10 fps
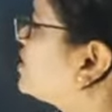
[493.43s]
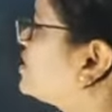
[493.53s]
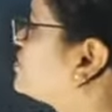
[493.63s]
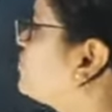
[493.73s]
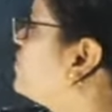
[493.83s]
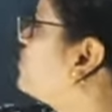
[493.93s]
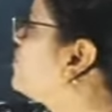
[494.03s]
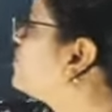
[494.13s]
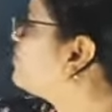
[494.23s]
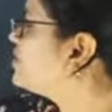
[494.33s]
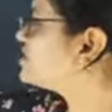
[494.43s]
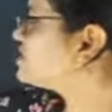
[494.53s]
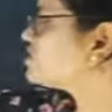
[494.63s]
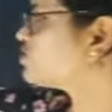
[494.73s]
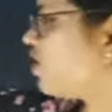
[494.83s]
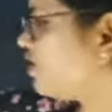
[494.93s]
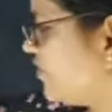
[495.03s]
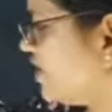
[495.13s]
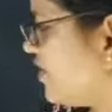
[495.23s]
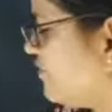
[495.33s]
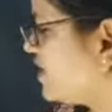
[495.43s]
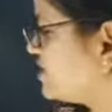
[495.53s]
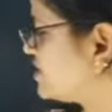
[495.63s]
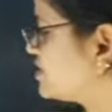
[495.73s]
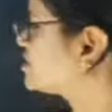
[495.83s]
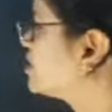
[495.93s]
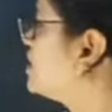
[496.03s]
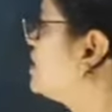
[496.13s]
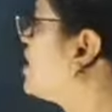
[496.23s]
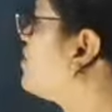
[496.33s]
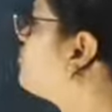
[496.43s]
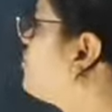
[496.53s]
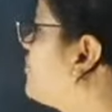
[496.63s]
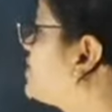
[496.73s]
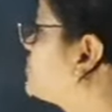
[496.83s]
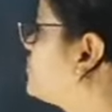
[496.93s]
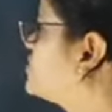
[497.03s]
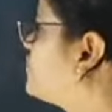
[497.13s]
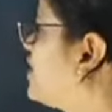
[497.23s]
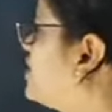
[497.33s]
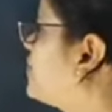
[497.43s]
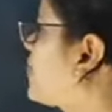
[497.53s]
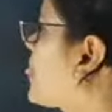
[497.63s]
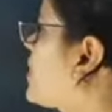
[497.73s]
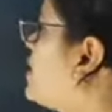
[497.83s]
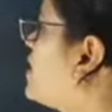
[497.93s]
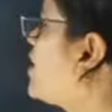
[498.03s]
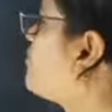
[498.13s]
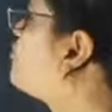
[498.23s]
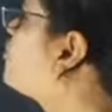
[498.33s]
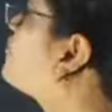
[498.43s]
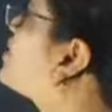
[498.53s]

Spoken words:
is we will be just solving f dash x. F of x first find. F of